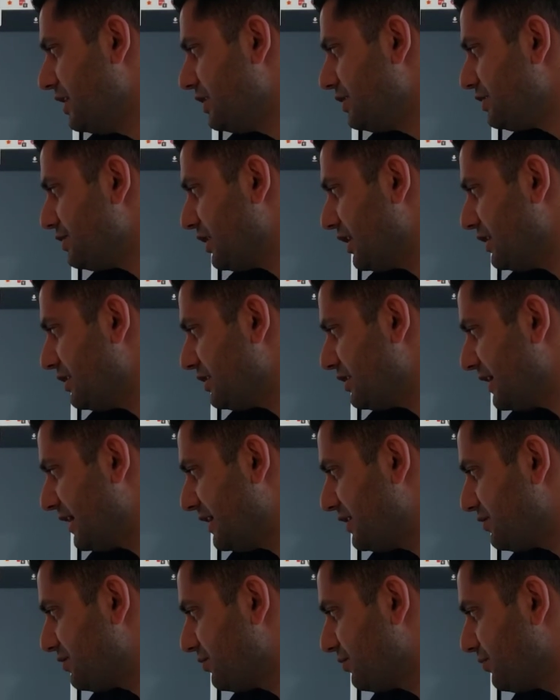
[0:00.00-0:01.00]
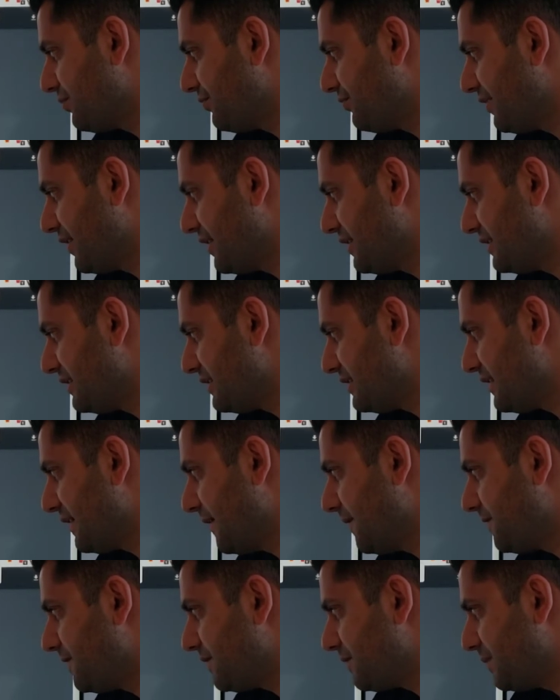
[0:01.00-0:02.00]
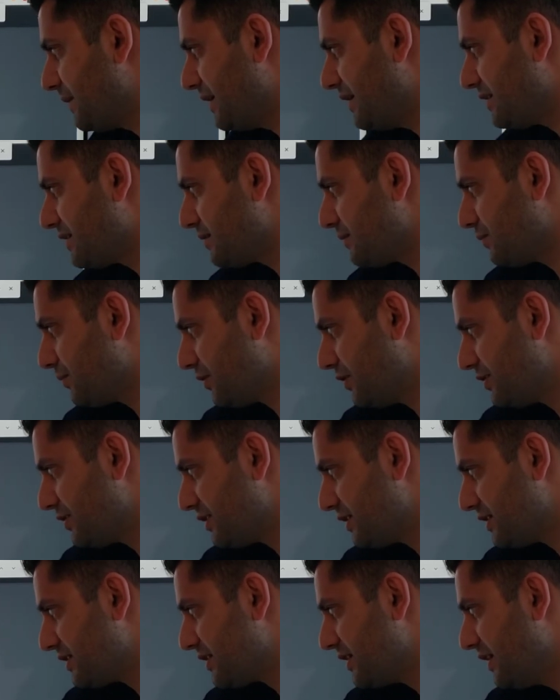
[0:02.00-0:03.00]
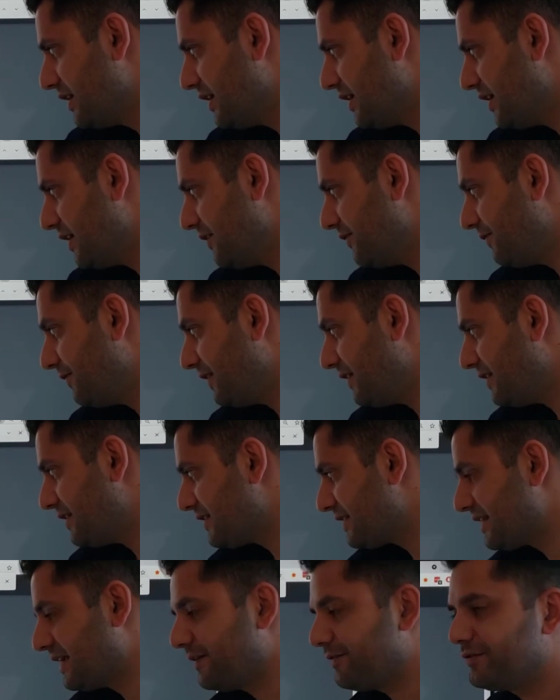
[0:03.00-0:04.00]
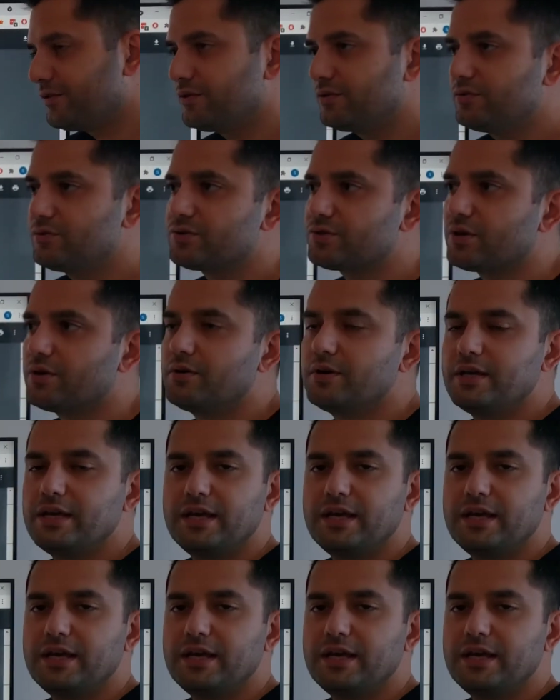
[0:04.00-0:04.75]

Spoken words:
Change lanes to provide safe space margins if it is safe to do so.